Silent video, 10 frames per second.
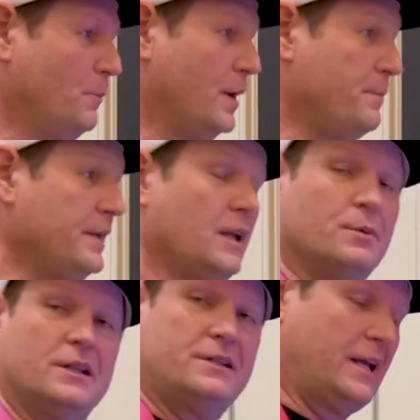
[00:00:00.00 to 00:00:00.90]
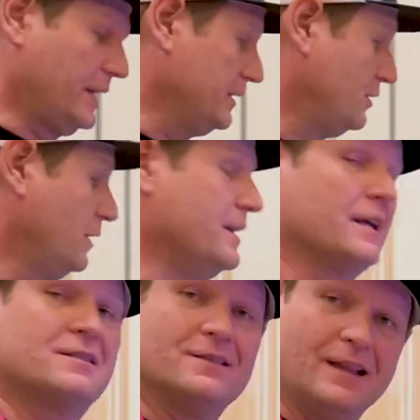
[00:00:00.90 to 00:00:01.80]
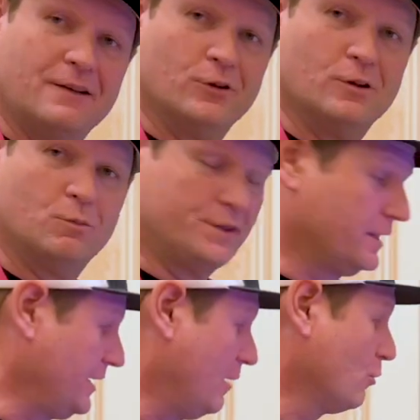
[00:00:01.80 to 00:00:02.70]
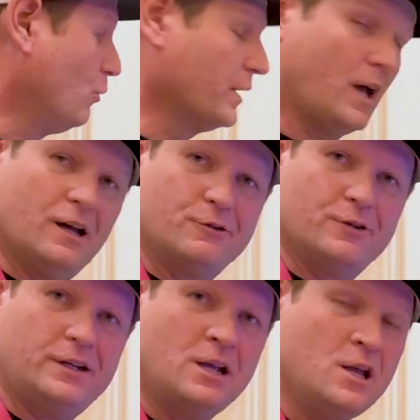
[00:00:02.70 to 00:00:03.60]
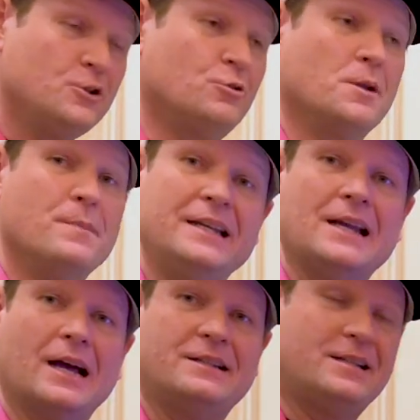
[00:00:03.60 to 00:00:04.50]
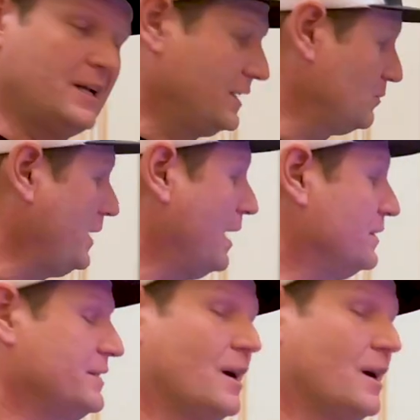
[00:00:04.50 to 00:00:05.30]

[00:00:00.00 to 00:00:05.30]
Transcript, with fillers: but being able to take it to the next level with the Tower 100, doing mini ITX, we have the